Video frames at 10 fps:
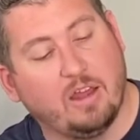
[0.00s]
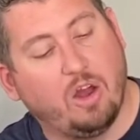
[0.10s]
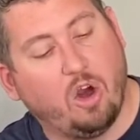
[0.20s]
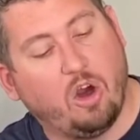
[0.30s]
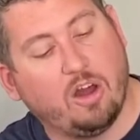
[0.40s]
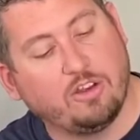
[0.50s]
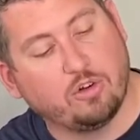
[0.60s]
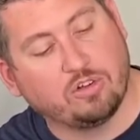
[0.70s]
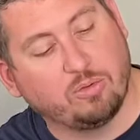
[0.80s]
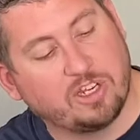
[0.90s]
on your
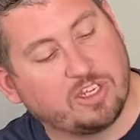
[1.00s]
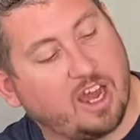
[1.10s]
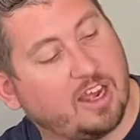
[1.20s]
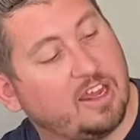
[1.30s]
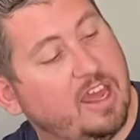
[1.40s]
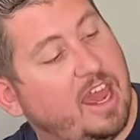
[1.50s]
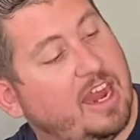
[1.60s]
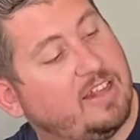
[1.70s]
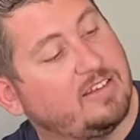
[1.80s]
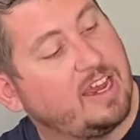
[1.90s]
Switch dock. And
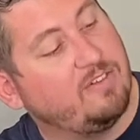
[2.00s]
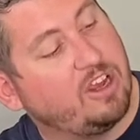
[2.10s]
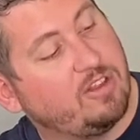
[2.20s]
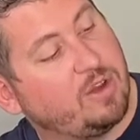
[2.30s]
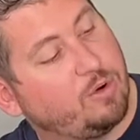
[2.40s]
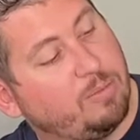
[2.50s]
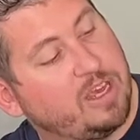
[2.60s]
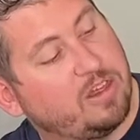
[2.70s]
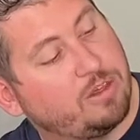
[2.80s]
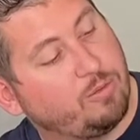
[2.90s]
inside of there, there will be
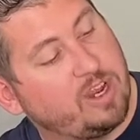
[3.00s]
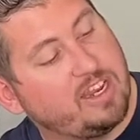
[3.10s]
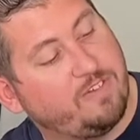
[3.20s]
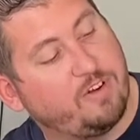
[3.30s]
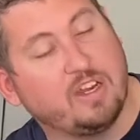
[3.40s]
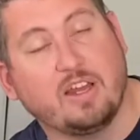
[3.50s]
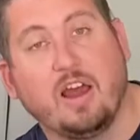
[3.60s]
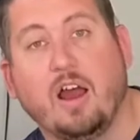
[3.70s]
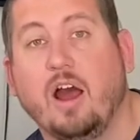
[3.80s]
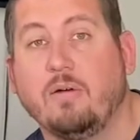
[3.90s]
three different
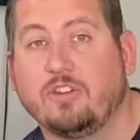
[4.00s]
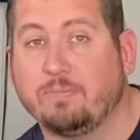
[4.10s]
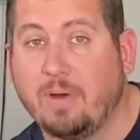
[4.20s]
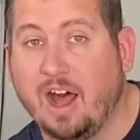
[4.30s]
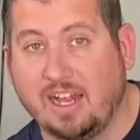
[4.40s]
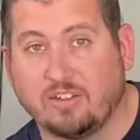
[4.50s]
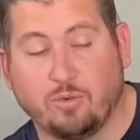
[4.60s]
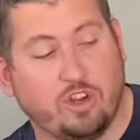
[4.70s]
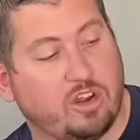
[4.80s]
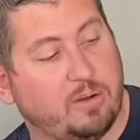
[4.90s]
spots where you're
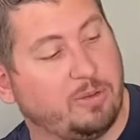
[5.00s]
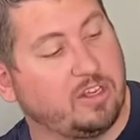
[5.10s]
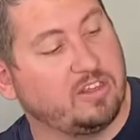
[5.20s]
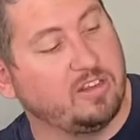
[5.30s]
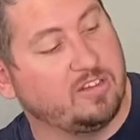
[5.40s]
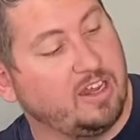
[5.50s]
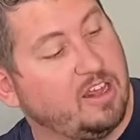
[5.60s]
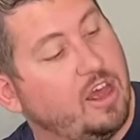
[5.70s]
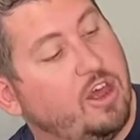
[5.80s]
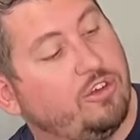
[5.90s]
going to plug things in.
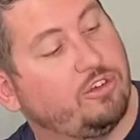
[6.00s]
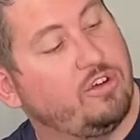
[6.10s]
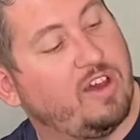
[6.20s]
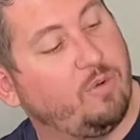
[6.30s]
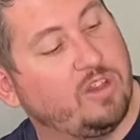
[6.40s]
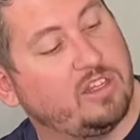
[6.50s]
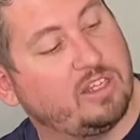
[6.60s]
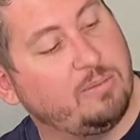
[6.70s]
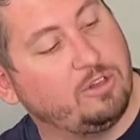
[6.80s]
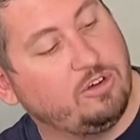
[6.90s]
So you have one that's
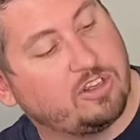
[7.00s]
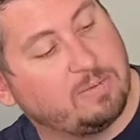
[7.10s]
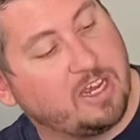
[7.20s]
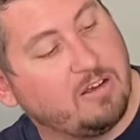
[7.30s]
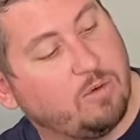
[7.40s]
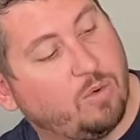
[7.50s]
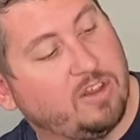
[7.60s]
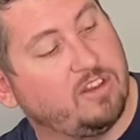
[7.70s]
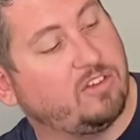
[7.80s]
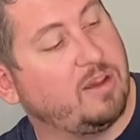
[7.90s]
labeled USB, one
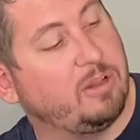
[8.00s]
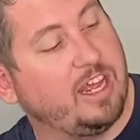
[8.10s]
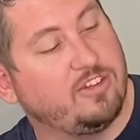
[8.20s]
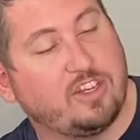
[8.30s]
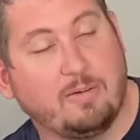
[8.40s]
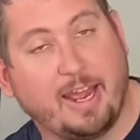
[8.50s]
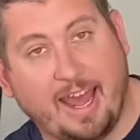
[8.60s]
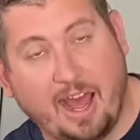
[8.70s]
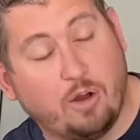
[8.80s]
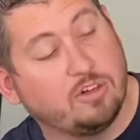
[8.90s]
that's labeled HDMI
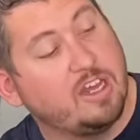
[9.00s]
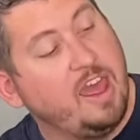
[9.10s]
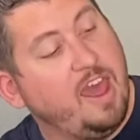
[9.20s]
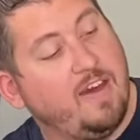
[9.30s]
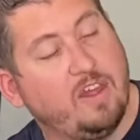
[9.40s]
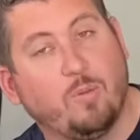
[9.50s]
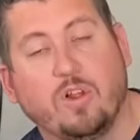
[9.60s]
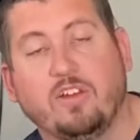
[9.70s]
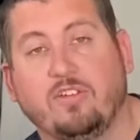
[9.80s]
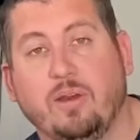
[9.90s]
out, and then one
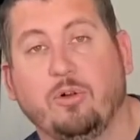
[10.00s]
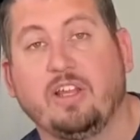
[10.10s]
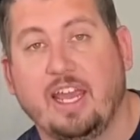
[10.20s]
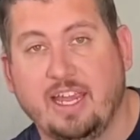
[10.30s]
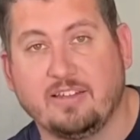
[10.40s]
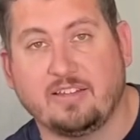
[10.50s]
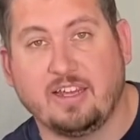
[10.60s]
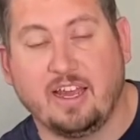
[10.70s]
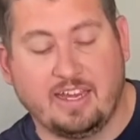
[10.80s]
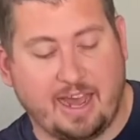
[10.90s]
that's labeled AC
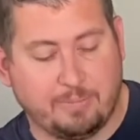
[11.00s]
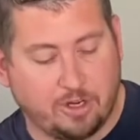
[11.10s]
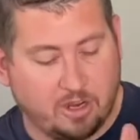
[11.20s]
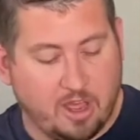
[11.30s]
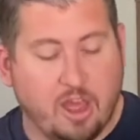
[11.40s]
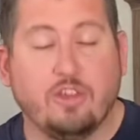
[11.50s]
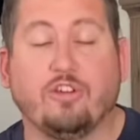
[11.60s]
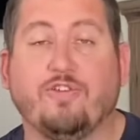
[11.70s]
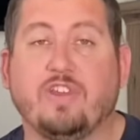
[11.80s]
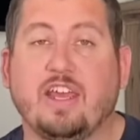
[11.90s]
adapter. So
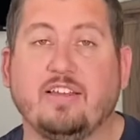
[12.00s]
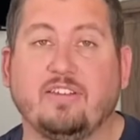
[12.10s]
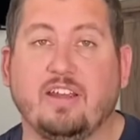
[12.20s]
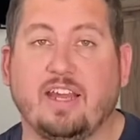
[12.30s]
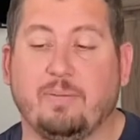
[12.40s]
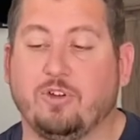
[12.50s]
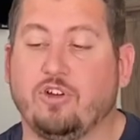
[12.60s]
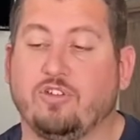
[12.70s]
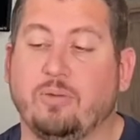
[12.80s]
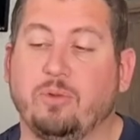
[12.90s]
for the AC adapter, you're
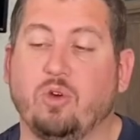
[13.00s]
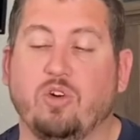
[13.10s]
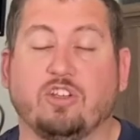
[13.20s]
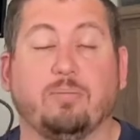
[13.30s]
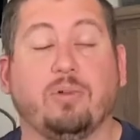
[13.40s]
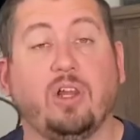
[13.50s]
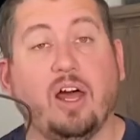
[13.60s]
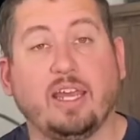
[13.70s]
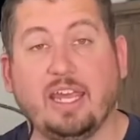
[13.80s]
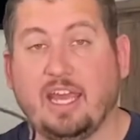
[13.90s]
simply going to plug
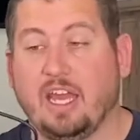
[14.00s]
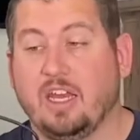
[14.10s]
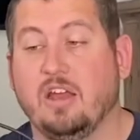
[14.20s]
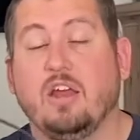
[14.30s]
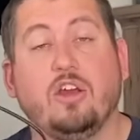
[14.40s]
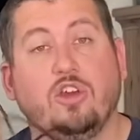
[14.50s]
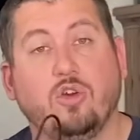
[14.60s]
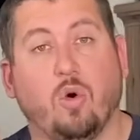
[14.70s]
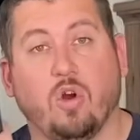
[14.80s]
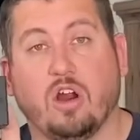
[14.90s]
in
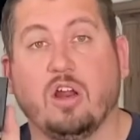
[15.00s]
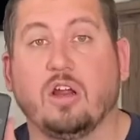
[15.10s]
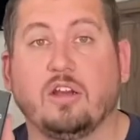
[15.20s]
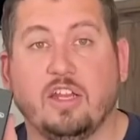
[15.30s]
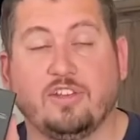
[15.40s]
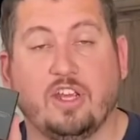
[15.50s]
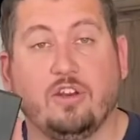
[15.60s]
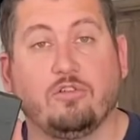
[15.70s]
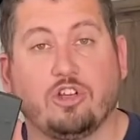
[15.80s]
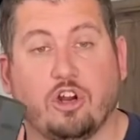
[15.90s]
your Nintendo
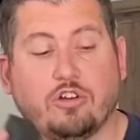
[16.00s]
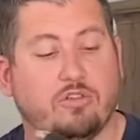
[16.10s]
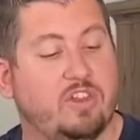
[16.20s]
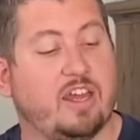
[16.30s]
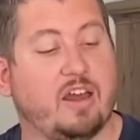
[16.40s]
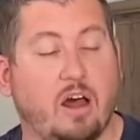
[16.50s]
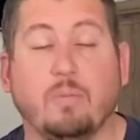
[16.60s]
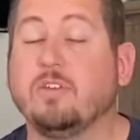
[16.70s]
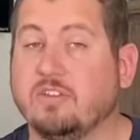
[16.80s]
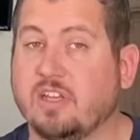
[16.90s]
charger that comes
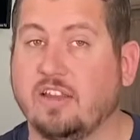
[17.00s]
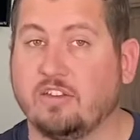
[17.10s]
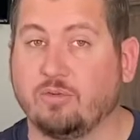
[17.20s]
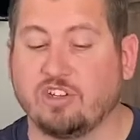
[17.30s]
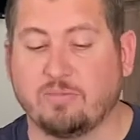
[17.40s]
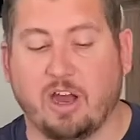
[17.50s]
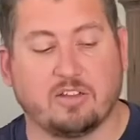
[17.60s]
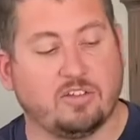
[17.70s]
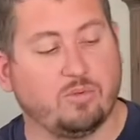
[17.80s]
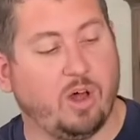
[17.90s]
inside the Switch box
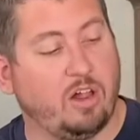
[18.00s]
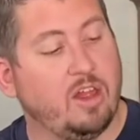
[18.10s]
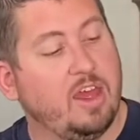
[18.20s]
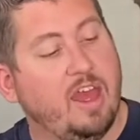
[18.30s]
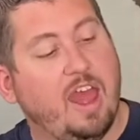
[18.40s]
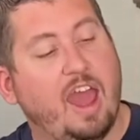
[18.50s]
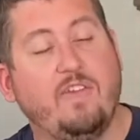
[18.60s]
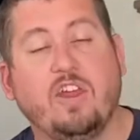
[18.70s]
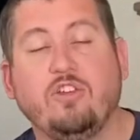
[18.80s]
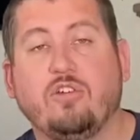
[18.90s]
as well. And
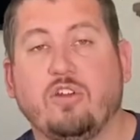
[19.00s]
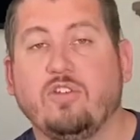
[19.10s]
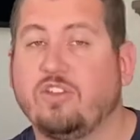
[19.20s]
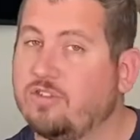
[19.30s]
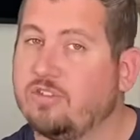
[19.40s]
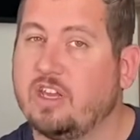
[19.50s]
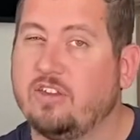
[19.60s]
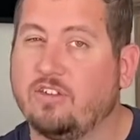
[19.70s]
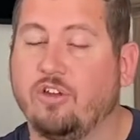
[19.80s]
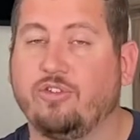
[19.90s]
then you can, this is
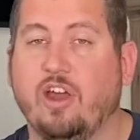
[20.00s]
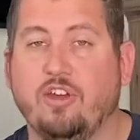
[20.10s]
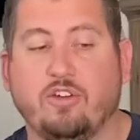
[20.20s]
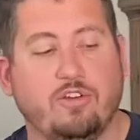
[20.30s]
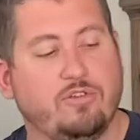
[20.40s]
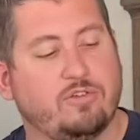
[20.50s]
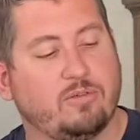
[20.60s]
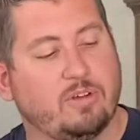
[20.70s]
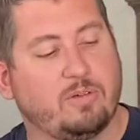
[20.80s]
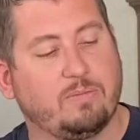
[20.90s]
also how you use,
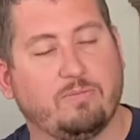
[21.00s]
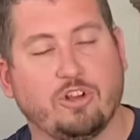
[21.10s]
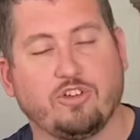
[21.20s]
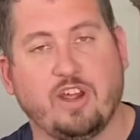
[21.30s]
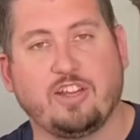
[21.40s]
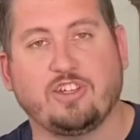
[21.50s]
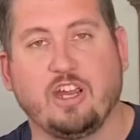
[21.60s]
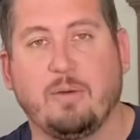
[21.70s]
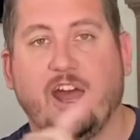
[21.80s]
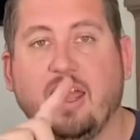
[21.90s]
put your
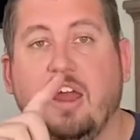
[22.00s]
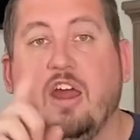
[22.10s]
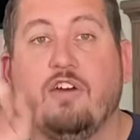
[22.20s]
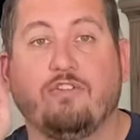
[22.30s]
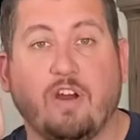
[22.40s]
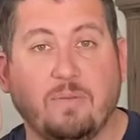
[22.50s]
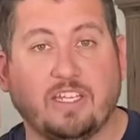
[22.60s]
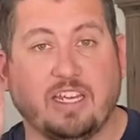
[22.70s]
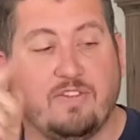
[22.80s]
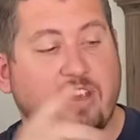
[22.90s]
HDMI from the
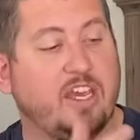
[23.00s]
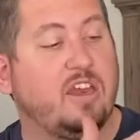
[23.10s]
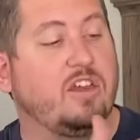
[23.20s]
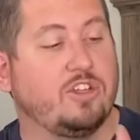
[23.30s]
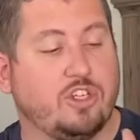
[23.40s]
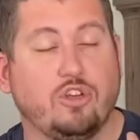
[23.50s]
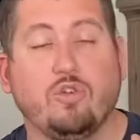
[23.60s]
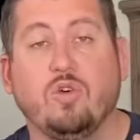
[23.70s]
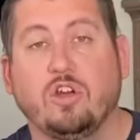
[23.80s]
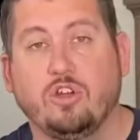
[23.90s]
TV to
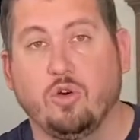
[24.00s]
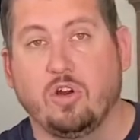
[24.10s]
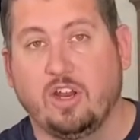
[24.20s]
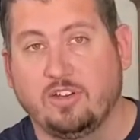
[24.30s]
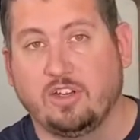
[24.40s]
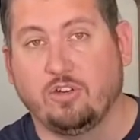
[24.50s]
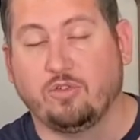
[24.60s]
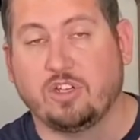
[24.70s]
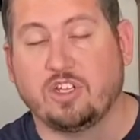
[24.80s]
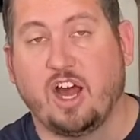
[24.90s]
your Nintendo Switch
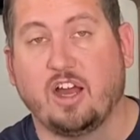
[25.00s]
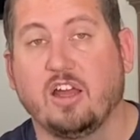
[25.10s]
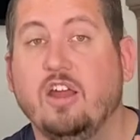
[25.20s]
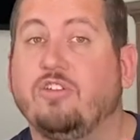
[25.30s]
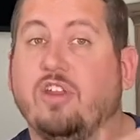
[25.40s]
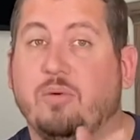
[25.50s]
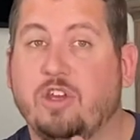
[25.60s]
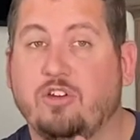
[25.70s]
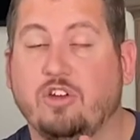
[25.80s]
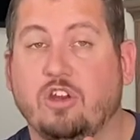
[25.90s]
dock, so that way you
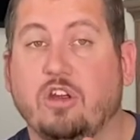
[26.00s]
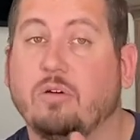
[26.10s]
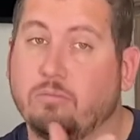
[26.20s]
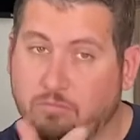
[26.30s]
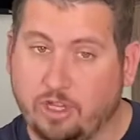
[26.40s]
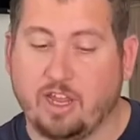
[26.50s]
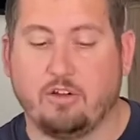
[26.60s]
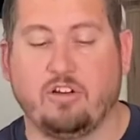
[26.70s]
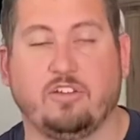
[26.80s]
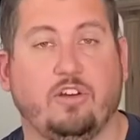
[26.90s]
can play your
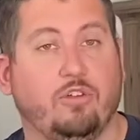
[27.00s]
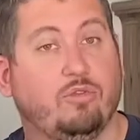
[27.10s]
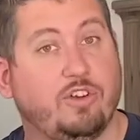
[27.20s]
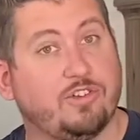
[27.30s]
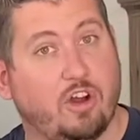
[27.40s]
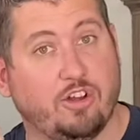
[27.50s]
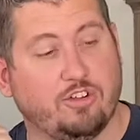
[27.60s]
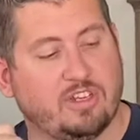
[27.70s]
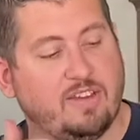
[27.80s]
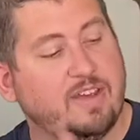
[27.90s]
Nintendo Switch on your
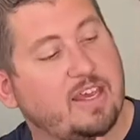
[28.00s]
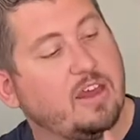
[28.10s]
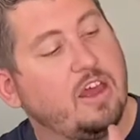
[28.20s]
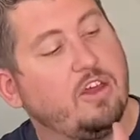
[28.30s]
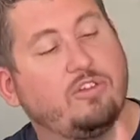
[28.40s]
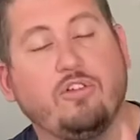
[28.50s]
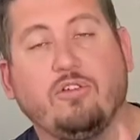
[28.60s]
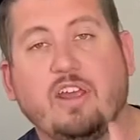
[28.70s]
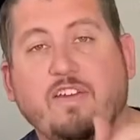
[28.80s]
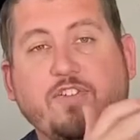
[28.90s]
TV. So you,
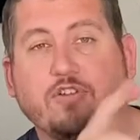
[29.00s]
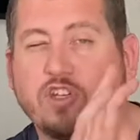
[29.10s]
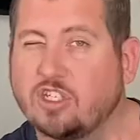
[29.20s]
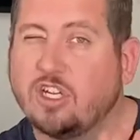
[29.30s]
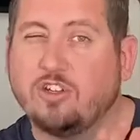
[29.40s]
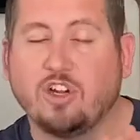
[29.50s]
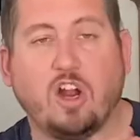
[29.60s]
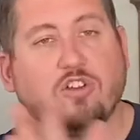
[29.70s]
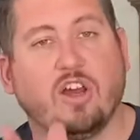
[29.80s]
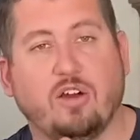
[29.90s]
if you're just gonna charge, you're
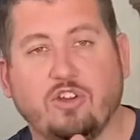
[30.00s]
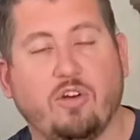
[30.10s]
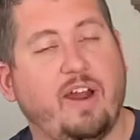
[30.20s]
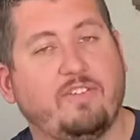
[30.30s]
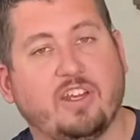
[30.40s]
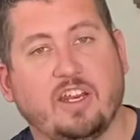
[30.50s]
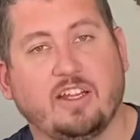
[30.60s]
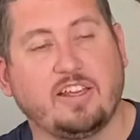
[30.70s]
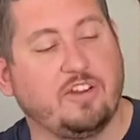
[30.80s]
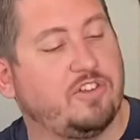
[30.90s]
not, you don't have to connect the
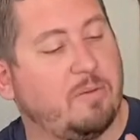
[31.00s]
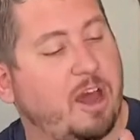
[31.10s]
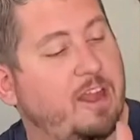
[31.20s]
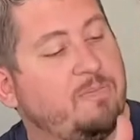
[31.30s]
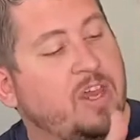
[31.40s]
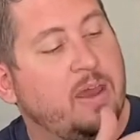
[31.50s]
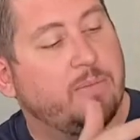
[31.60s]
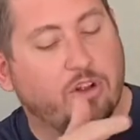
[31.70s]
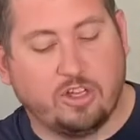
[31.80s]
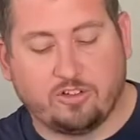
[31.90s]
HDMI, but you're
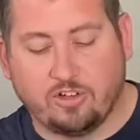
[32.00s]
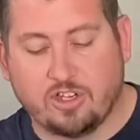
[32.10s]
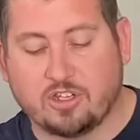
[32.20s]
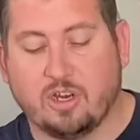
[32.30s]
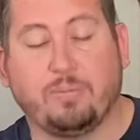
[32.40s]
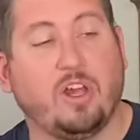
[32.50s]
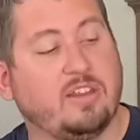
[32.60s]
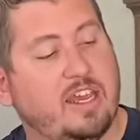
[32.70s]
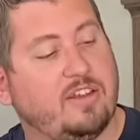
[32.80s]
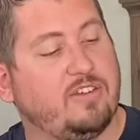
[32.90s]
literally just gonna plug the
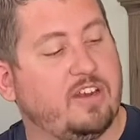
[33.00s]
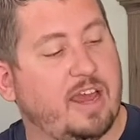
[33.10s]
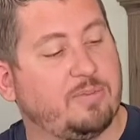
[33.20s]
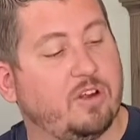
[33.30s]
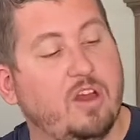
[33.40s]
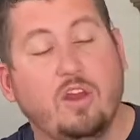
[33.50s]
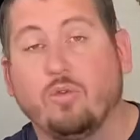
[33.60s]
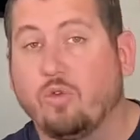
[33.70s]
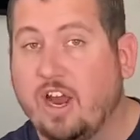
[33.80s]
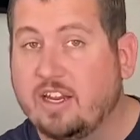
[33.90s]
AC adapter
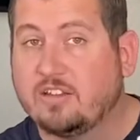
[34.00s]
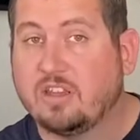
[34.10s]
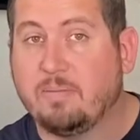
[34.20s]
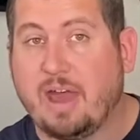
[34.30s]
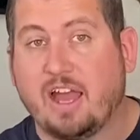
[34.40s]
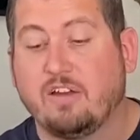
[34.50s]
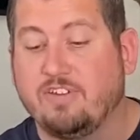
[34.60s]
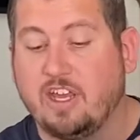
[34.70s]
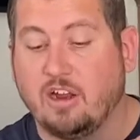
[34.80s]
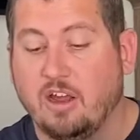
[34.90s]
right into the back of here.